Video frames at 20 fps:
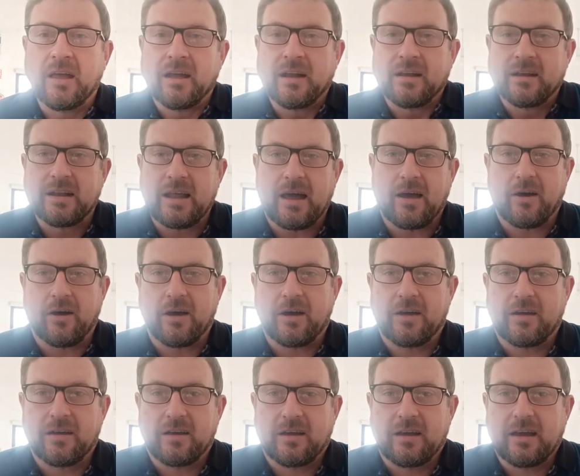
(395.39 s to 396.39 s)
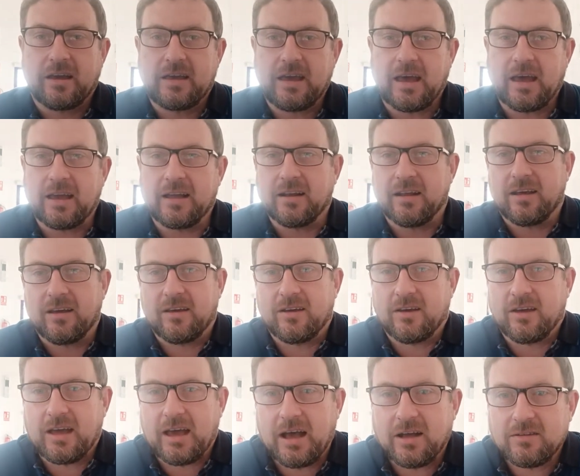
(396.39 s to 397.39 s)
Now, again,
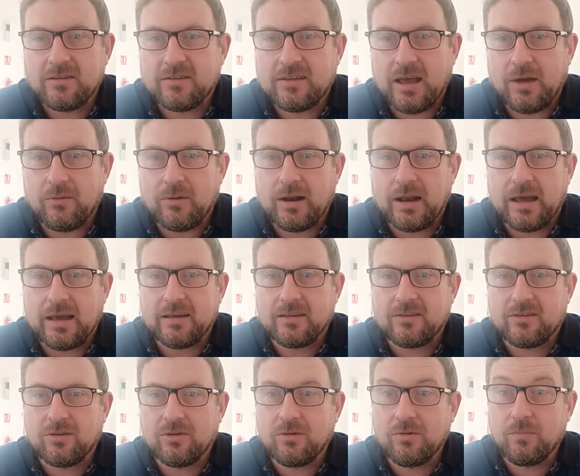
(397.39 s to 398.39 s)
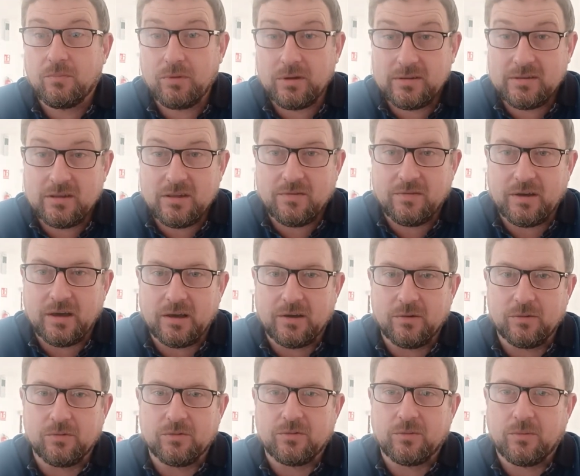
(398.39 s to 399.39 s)
how does that relate to British
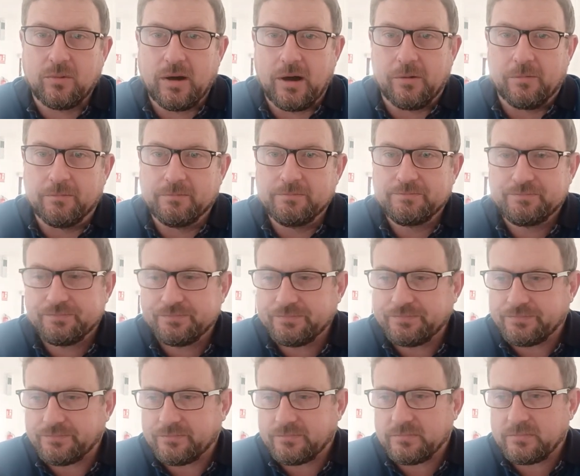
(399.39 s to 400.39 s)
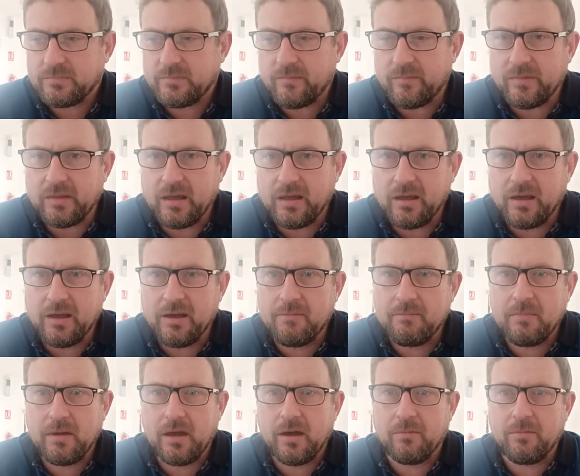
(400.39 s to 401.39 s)
vehicles? Well,
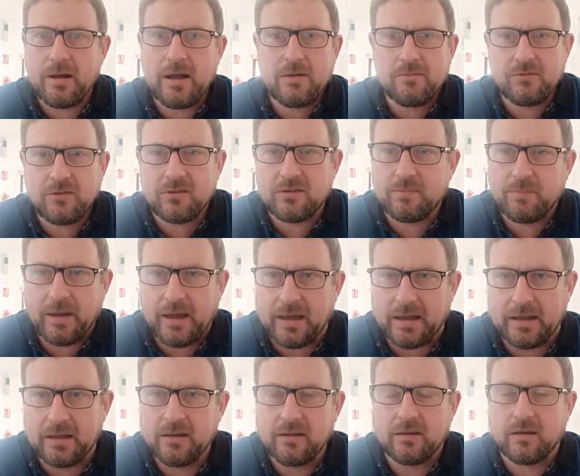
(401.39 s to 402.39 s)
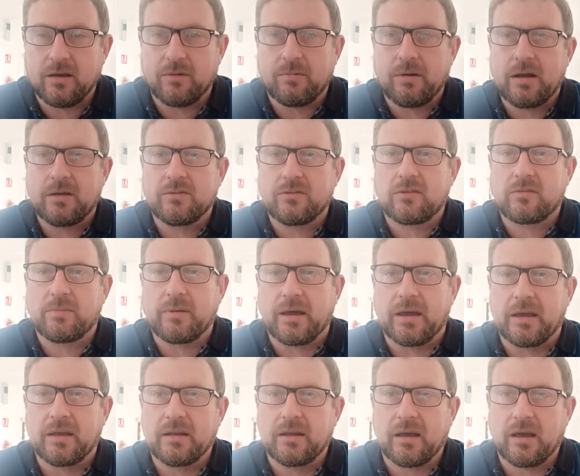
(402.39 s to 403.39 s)
around Spain,
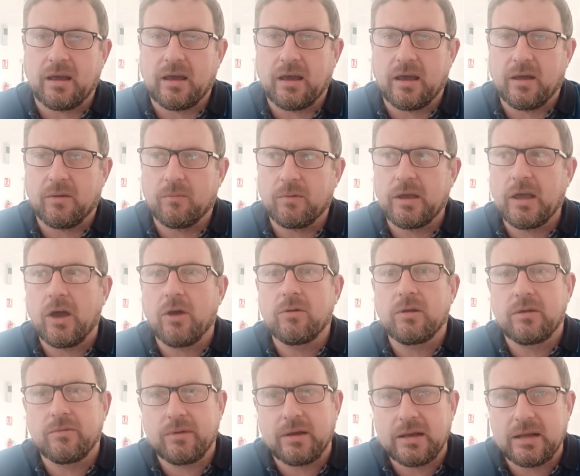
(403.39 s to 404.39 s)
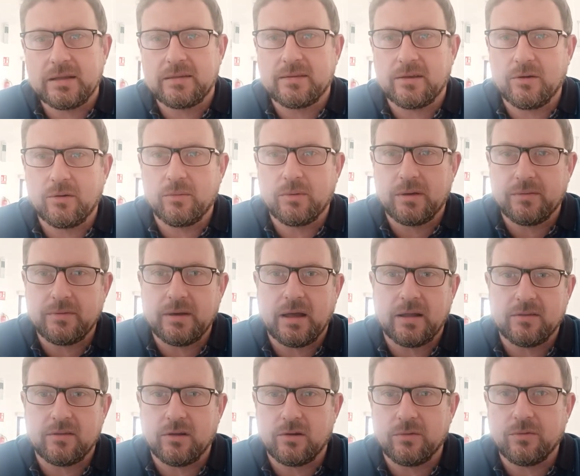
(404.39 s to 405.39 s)
and we only really deal with
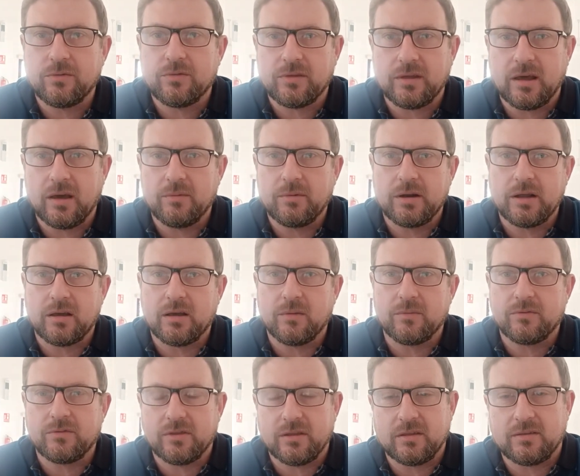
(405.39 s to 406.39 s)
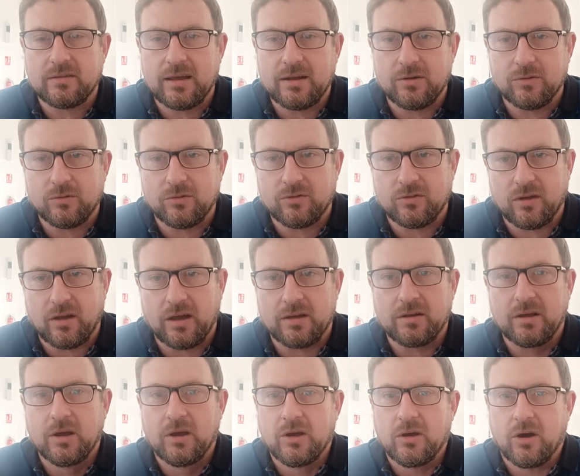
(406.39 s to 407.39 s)
Andalucia when it comes to the technical side
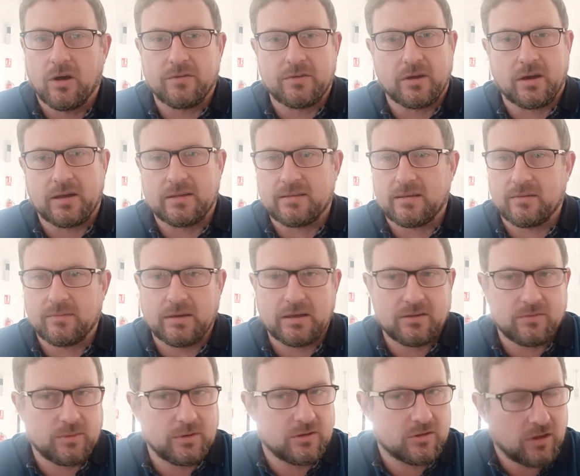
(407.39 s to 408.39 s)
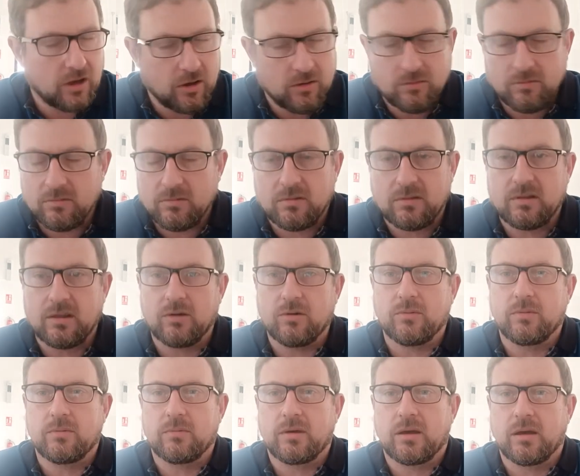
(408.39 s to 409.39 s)
of the ITVs. We don't
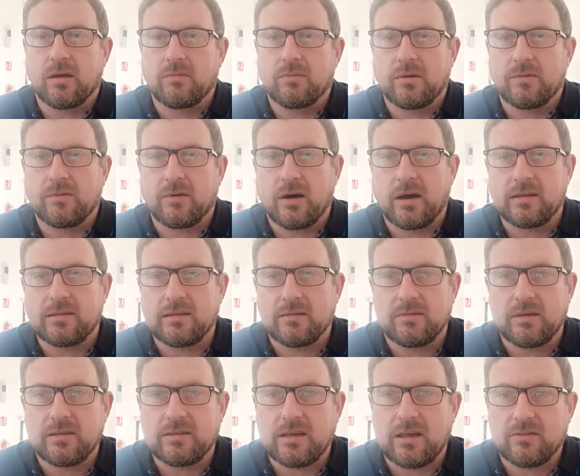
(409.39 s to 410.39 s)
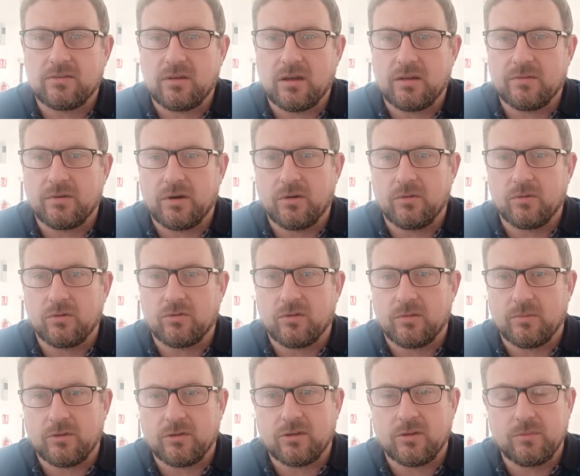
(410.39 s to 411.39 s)
deal with ITVs outside of our
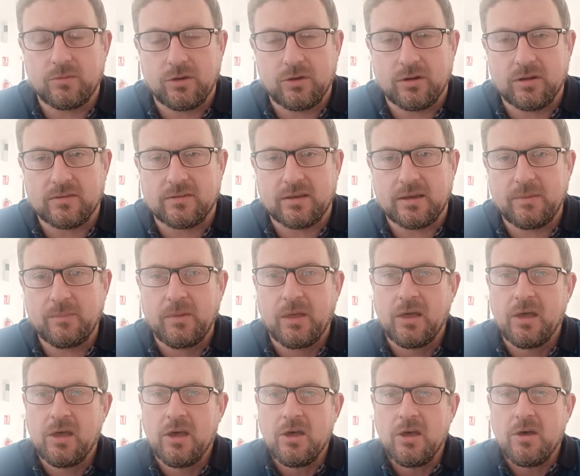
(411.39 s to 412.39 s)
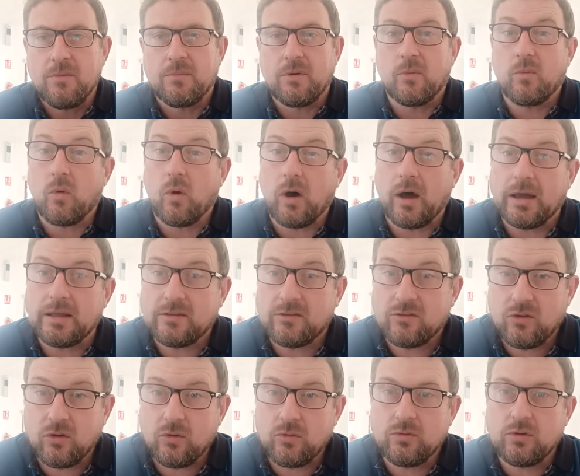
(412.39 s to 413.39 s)
autonomous community. But what I
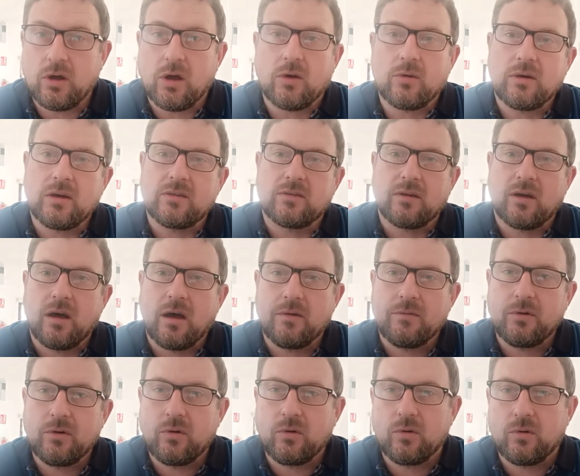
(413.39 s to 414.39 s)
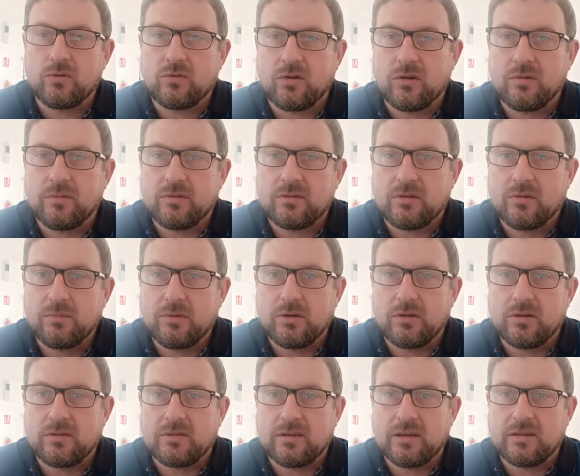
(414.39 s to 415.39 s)
do know is other autonomous
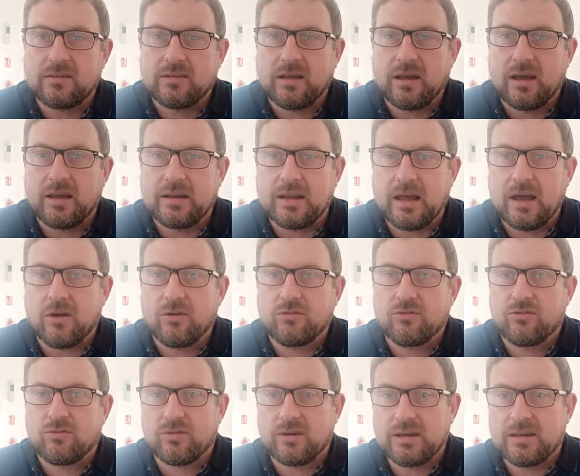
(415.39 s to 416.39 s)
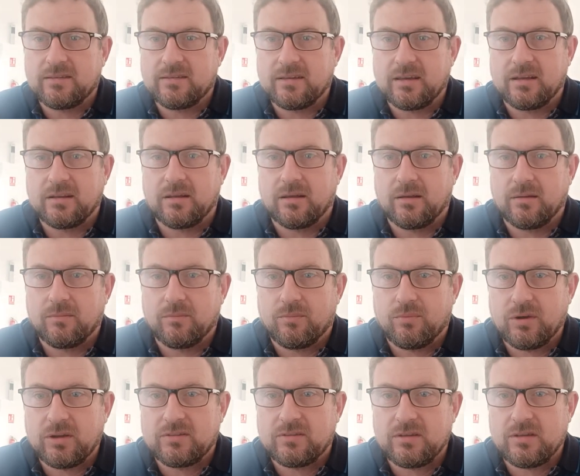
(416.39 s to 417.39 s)
communities are now treating
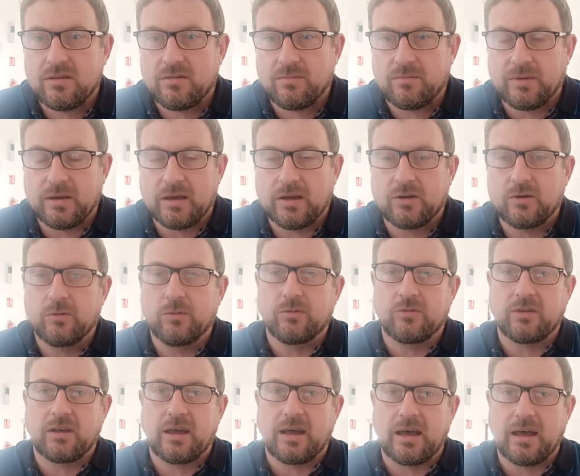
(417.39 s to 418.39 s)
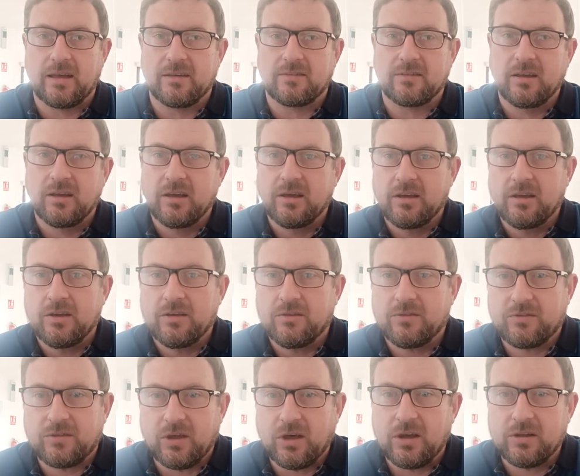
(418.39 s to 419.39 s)
British vehicles as
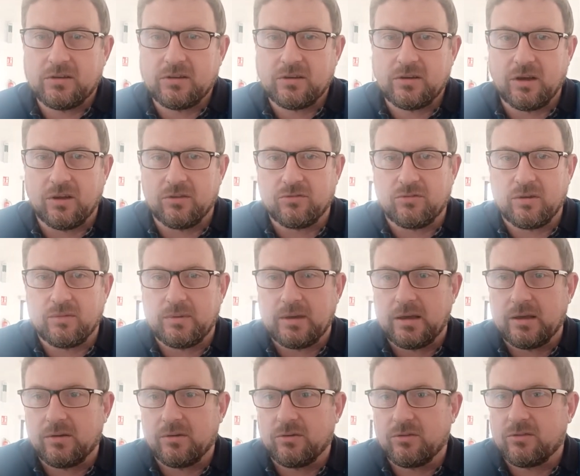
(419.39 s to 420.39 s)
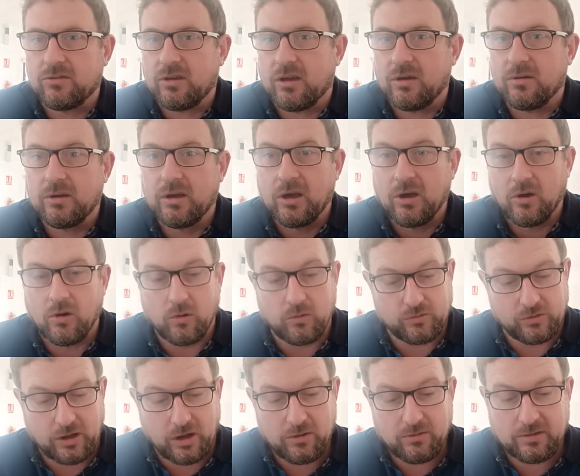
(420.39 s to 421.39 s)
third country vehicles. So
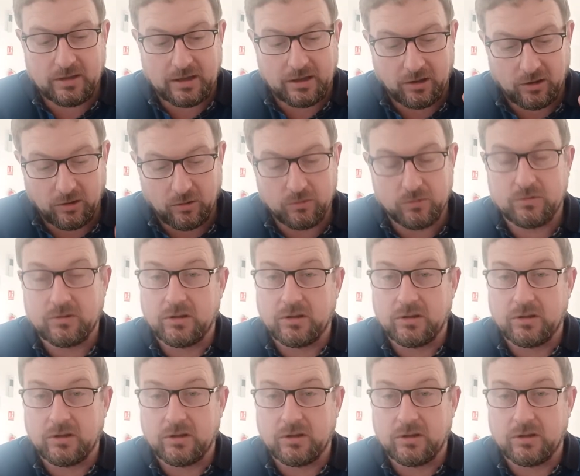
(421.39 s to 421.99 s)
although they hold the